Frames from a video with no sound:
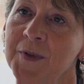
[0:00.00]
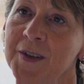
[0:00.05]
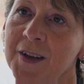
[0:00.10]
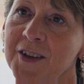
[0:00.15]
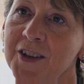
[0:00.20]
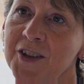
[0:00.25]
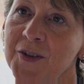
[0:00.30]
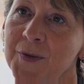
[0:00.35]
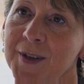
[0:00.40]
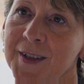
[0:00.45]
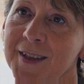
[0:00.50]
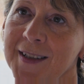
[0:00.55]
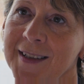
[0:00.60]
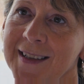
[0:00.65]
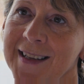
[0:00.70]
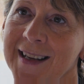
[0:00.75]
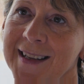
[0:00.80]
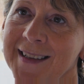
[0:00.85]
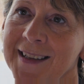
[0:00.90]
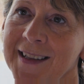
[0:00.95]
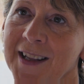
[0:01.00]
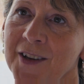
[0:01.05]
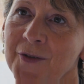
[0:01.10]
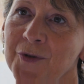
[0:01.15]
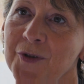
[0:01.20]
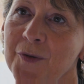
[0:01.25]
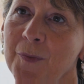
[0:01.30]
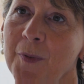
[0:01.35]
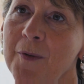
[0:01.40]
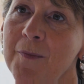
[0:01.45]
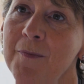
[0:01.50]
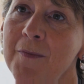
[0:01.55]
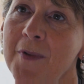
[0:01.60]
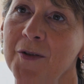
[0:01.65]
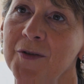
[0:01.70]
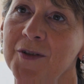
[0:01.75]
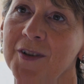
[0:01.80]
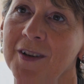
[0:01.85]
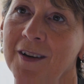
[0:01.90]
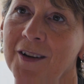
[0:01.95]
starting to understand that they also
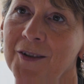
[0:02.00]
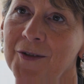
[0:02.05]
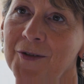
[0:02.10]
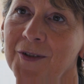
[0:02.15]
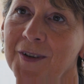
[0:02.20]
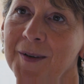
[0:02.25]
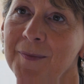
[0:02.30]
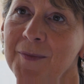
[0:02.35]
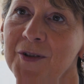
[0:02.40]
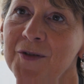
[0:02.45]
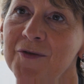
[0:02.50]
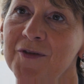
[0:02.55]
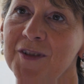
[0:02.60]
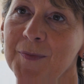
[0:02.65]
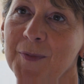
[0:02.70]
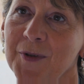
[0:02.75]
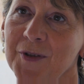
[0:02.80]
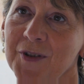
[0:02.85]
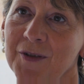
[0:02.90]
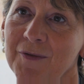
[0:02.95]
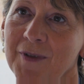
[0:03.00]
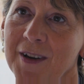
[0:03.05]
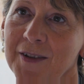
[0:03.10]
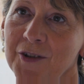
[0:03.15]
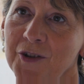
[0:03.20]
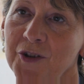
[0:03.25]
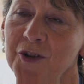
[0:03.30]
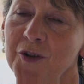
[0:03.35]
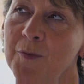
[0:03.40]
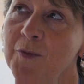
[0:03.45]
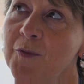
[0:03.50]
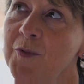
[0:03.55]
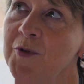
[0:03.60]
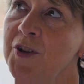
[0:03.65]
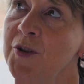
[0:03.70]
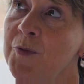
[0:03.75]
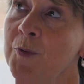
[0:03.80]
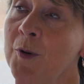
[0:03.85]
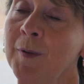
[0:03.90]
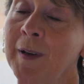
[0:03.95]
promote a local immune response around the tumour,
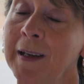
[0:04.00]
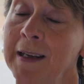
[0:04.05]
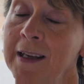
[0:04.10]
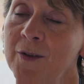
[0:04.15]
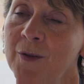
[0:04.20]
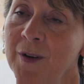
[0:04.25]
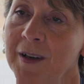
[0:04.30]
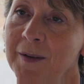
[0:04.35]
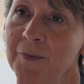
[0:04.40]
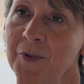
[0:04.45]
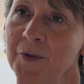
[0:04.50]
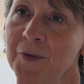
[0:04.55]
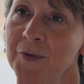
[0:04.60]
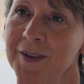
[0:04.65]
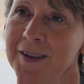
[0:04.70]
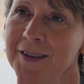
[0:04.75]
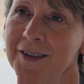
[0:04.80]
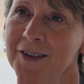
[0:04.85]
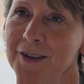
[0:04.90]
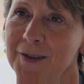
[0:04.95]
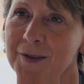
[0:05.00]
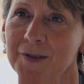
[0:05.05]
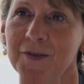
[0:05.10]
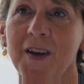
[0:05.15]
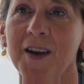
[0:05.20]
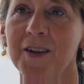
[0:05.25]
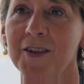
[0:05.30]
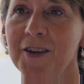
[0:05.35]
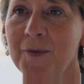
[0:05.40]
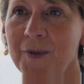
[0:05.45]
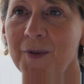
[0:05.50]
which is probably equally important in terms of how they